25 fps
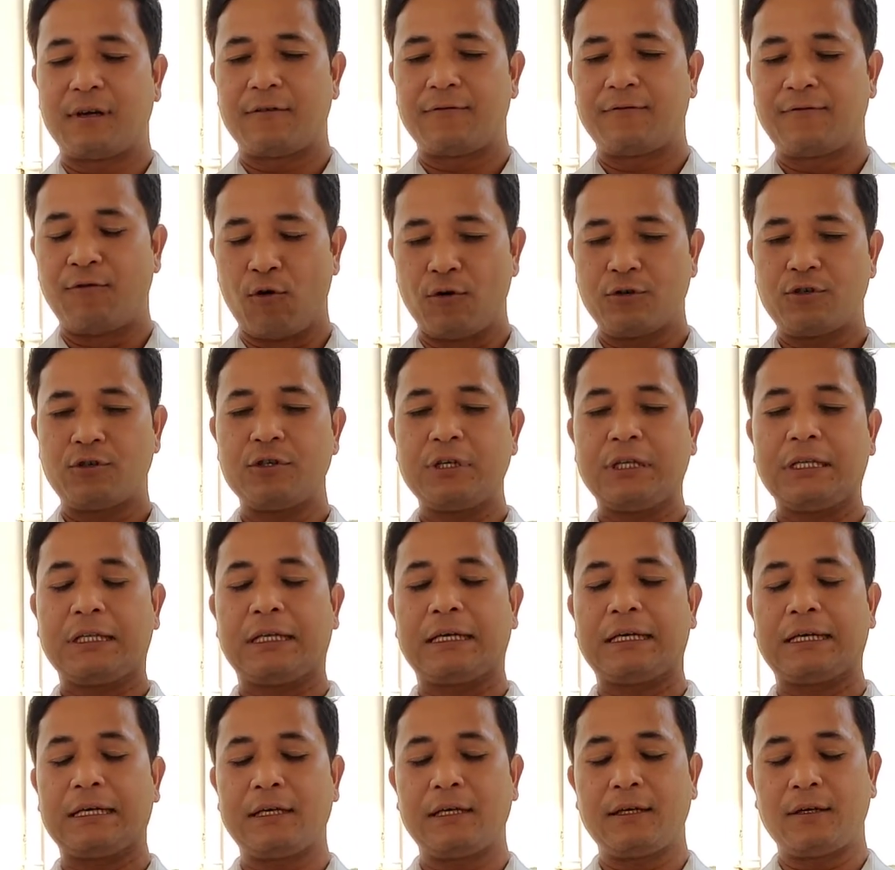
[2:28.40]

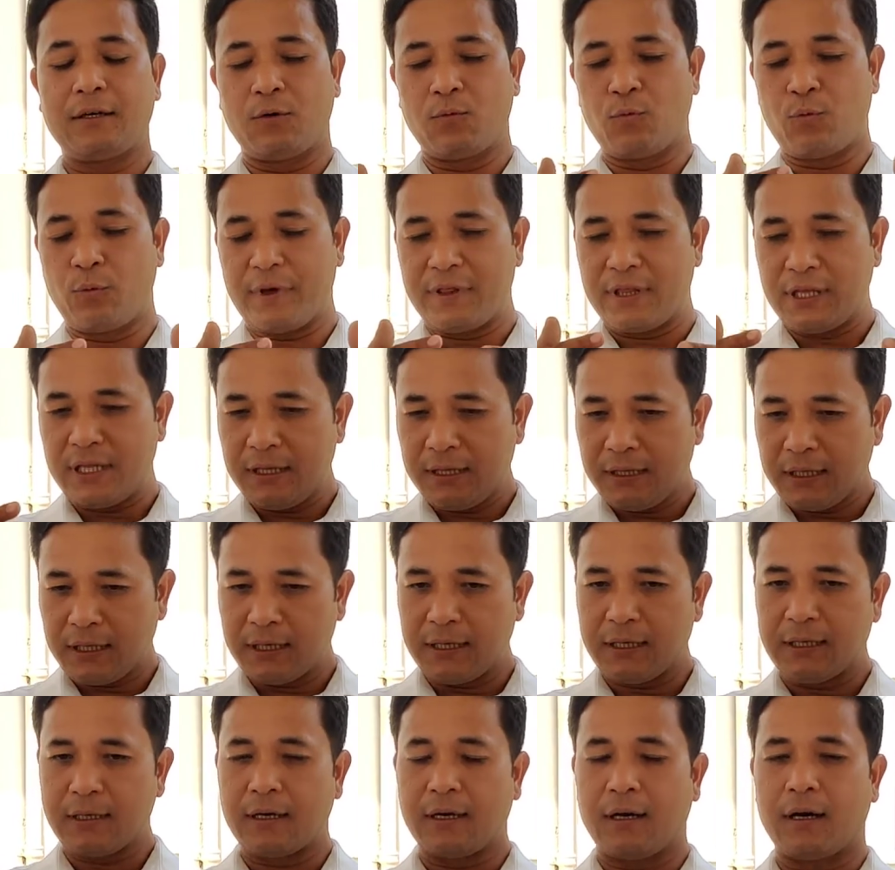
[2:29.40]
fortunately, within
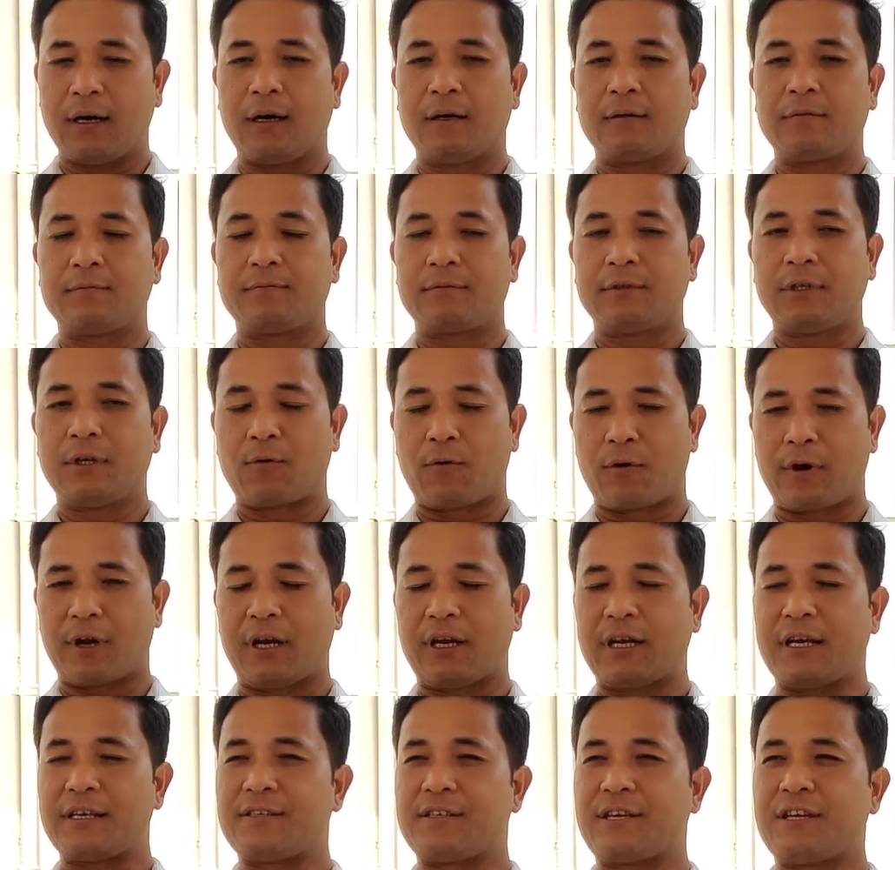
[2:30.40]
the
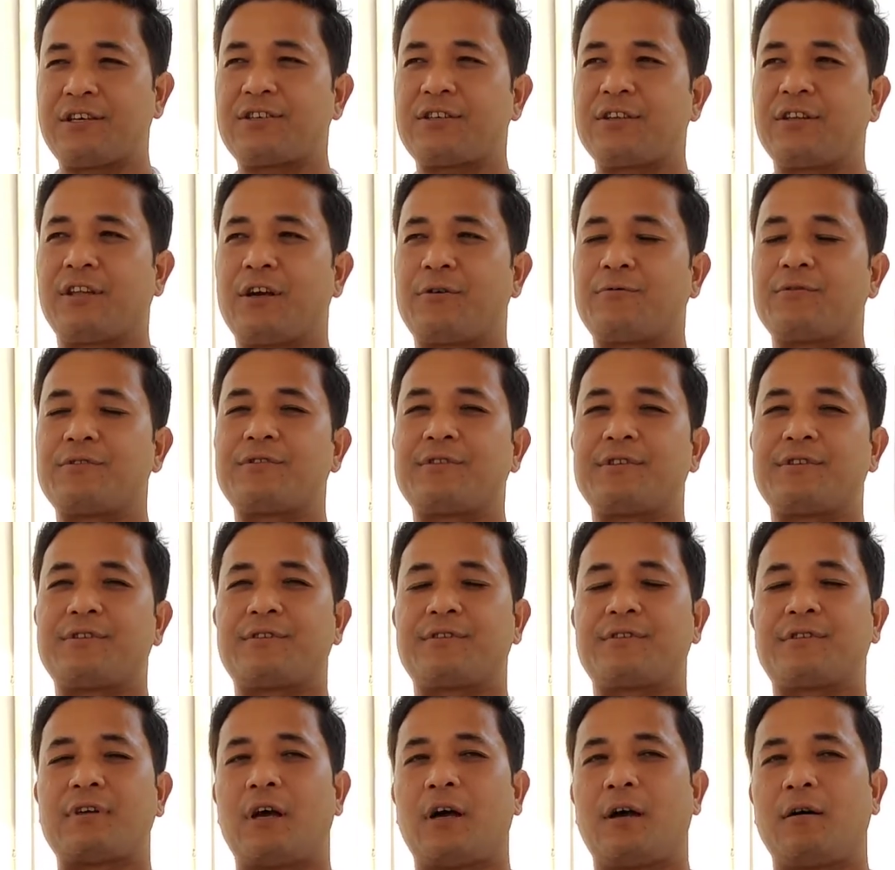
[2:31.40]
organization, there was this